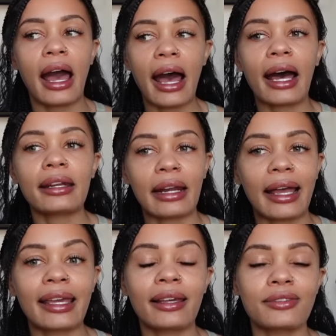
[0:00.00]
At
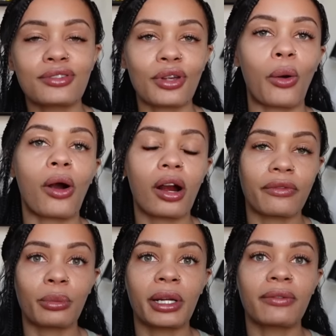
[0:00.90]
night, it's so hard
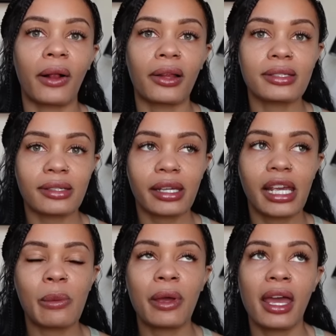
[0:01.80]
for me to fall
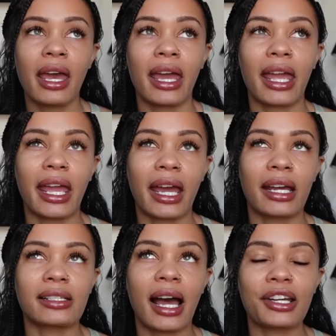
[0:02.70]
asleep
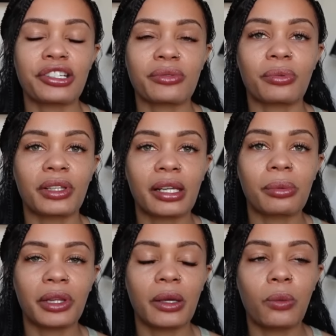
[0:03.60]
and I just really,
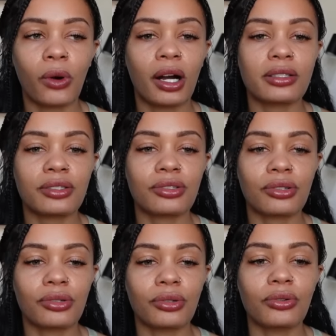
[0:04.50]
really want
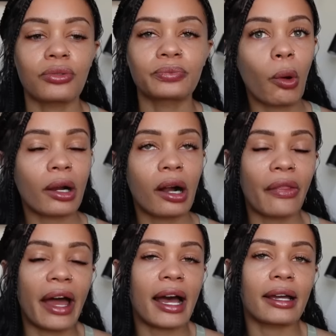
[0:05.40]
to work on
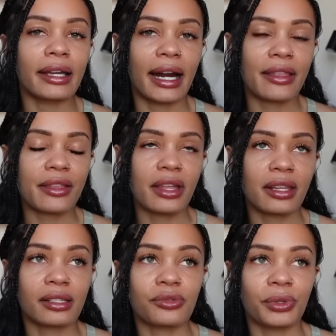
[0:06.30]
that. And I think that
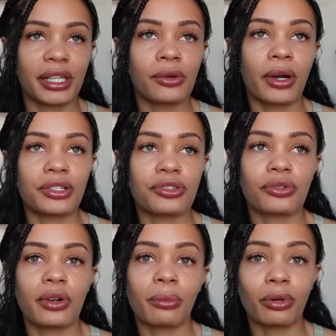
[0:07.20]
that's really going
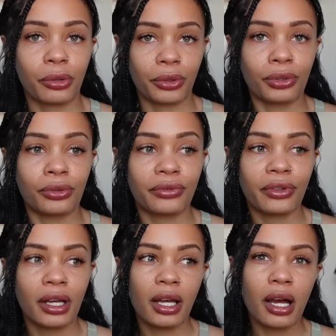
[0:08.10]
to improve
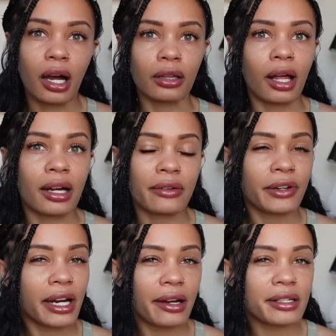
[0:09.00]
a lot of
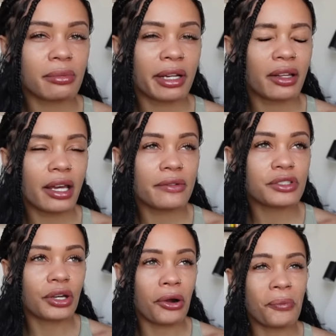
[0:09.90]
different areas in my life.
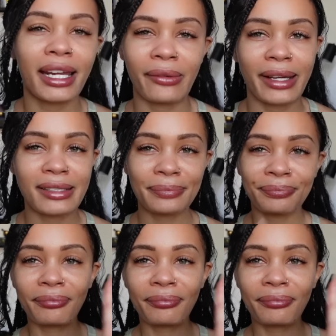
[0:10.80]
So anyways,